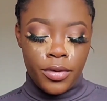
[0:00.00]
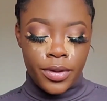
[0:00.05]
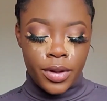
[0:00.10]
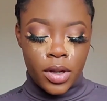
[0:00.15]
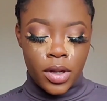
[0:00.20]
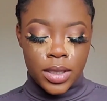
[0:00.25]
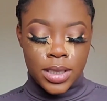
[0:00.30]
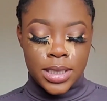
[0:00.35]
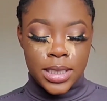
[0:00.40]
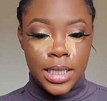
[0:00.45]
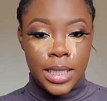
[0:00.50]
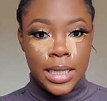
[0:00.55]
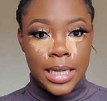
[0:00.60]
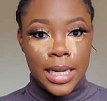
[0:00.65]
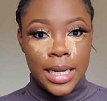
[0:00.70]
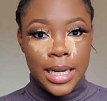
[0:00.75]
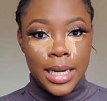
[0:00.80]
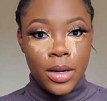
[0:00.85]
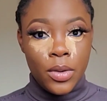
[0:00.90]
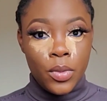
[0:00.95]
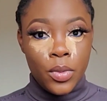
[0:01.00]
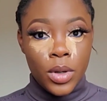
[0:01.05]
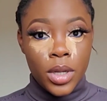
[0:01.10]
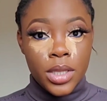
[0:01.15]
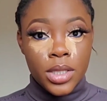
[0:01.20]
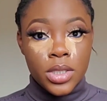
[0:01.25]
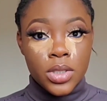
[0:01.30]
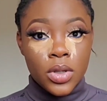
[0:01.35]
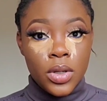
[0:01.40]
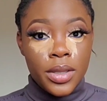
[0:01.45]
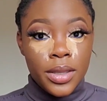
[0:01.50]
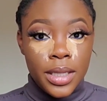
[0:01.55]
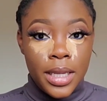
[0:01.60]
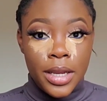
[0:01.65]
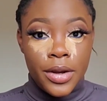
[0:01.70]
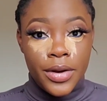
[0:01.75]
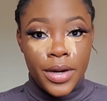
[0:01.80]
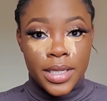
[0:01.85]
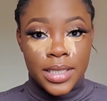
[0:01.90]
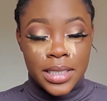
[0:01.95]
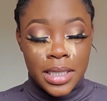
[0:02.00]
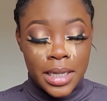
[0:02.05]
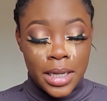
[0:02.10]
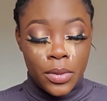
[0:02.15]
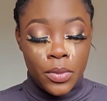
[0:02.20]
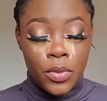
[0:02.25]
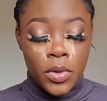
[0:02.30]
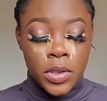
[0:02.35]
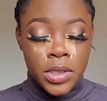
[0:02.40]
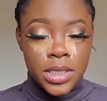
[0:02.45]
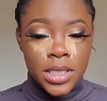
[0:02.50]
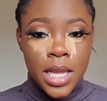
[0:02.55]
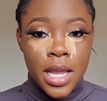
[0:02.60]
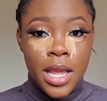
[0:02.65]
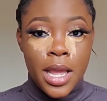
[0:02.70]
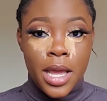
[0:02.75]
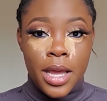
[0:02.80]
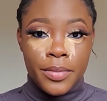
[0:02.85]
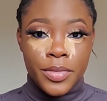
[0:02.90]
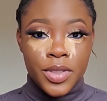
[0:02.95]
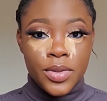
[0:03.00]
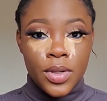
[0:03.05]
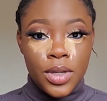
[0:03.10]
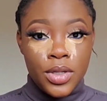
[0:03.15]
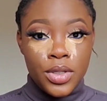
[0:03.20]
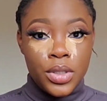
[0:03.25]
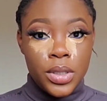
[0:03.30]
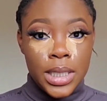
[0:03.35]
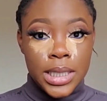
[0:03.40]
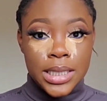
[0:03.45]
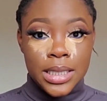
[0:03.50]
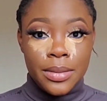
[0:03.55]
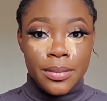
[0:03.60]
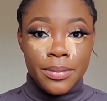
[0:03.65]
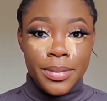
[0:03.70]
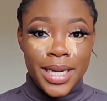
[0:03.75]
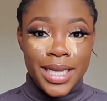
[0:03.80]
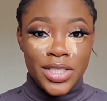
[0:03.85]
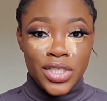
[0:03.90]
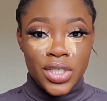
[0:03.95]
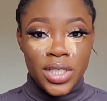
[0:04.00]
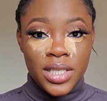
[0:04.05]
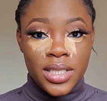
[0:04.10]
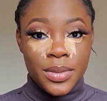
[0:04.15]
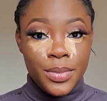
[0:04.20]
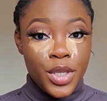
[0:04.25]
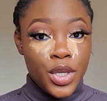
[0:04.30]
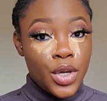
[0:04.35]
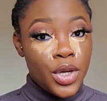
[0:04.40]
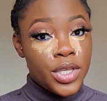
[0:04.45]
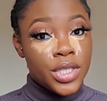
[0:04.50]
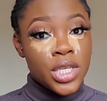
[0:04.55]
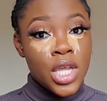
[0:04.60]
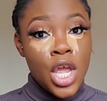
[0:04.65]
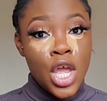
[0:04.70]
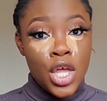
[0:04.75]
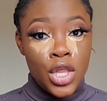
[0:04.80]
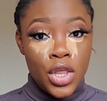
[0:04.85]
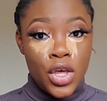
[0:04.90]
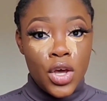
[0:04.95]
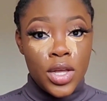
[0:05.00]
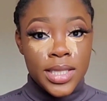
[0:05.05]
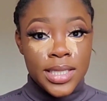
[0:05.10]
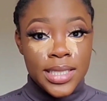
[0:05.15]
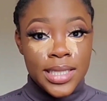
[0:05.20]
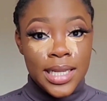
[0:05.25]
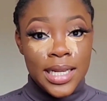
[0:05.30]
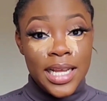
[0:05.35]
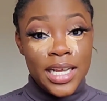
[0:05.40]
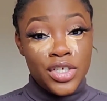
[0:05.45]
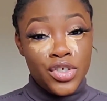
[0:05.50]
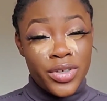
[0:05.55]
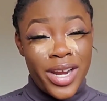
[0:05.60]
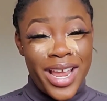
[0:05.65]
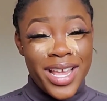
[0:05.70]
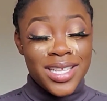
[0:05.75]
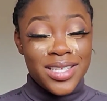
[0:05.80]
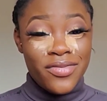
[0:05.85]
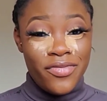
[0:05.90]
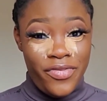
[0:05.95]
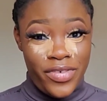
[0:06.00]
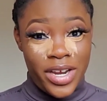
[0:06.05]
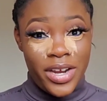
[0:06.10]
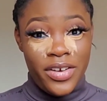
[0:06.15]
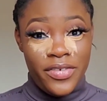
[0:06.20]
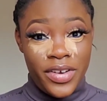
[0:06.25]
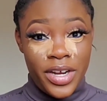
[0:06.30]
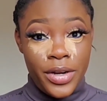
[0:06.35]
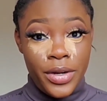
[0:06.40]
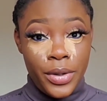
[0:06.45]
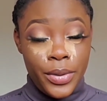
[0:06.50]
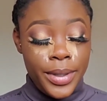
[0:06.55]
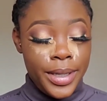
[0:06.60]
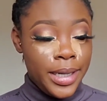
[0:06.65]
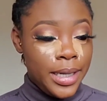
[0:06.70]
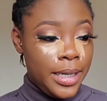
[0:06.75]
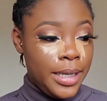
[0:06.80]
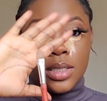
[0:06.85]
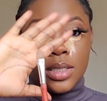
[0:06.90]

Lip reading: concealer at once on the areas that I want. I'm just going to do it in batches because the concealer dries very quickly.